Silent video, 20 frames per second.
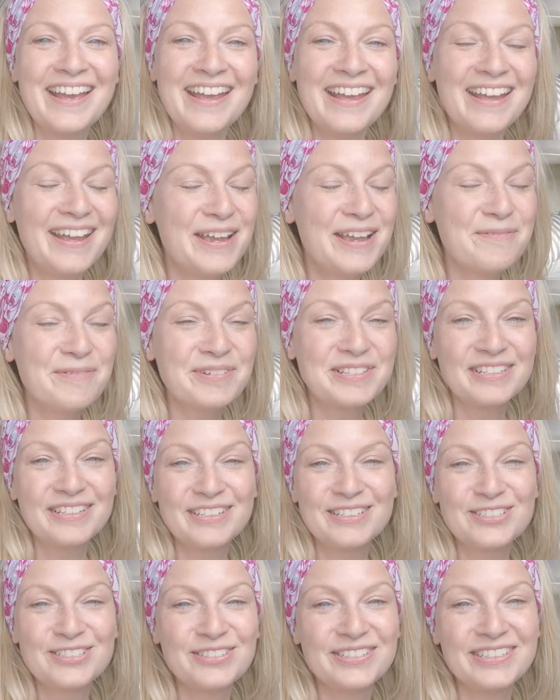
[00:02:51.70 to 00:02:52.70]
It was
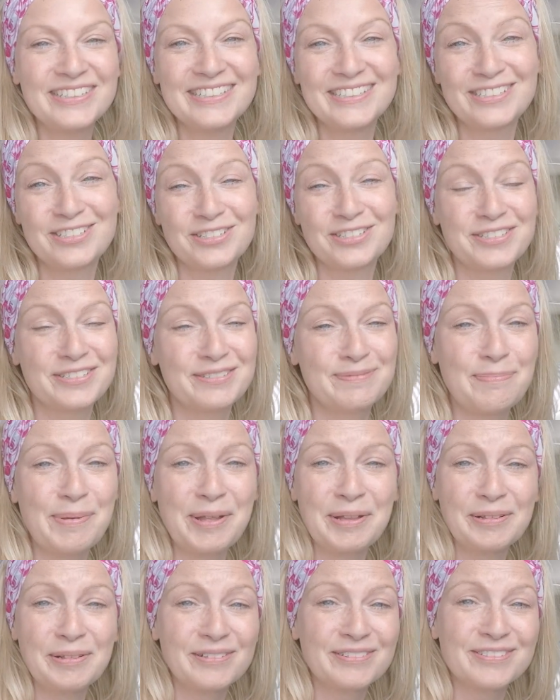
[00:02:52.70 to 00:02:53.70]
literally just
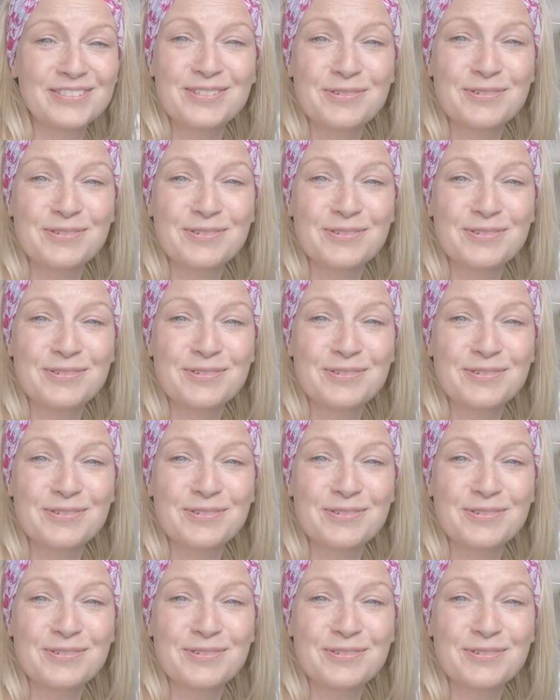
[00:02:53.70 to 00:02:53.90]
bilge